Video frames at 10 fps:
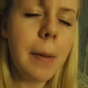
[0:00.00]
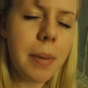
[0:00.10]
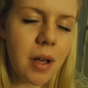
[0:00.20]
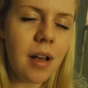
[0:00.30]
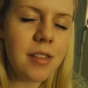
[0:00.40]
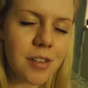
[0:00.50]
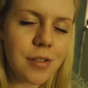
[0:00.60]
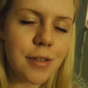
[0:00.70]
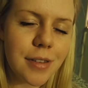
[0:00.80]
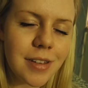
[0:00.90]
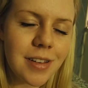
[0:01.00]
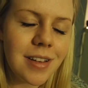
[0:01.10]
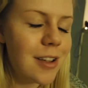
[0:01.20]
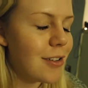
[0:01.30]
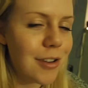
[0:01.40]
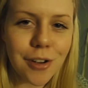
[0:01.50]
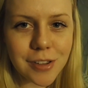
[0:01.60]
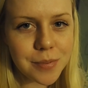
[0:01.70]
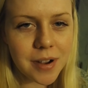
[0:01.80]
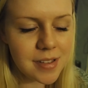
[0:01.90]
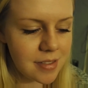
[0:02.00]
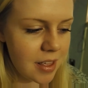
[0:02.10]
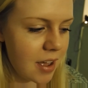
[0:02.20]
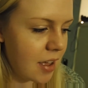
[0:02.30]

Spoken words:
parcels. No surprises there.